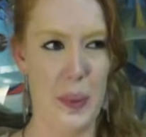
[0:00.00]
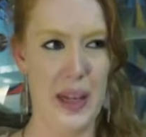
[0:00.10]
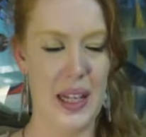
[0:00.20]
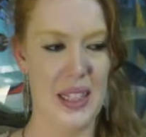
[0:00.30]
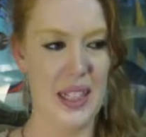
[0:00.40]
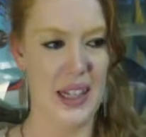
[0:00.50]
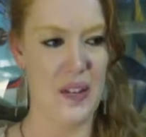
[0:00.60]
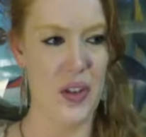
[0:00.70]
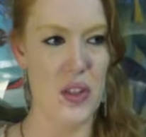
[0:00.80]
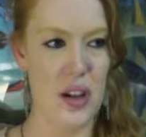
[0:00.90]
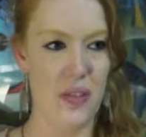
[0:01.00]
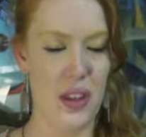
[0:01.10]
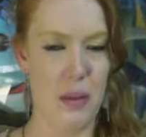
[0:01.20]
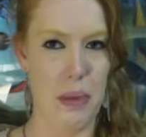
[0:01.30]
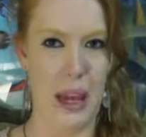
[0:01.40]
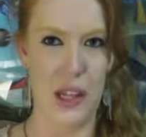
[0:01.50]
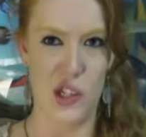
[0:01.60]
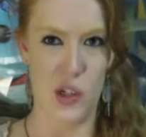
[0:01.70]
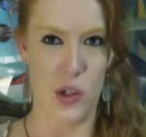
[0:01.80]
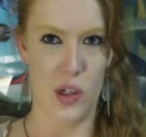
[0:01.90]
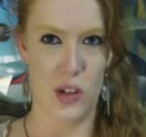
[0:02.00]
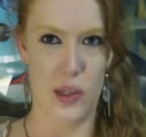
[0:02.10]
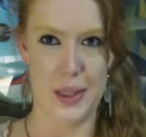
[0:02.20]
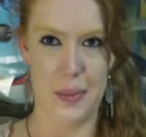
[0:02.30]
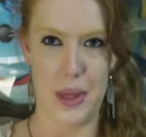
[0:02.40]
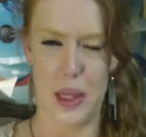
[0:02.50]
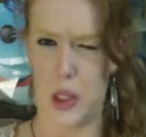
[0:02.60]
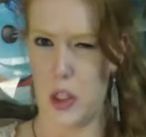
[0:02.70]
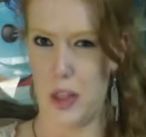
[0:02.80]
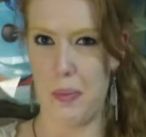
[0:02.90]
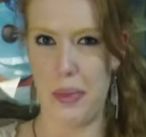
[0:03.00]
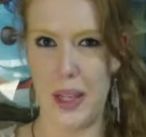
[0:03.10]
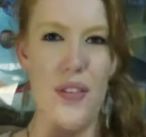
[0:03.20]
because like if you start feeling pain, you know you're doing something that you shouldn't be.